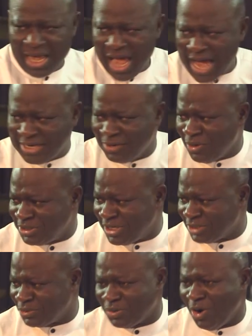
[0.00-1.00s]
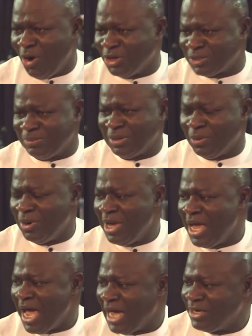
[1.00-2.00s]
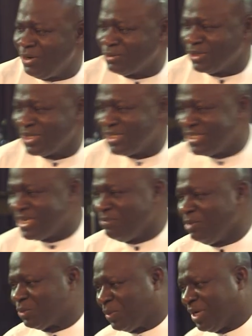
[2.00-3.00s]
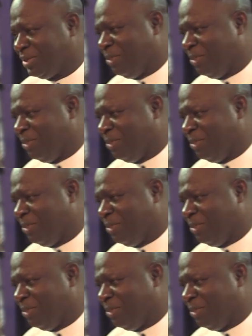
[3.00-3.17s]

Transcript: And they rushed her to the hospital. And the doctor said she said most pregnant.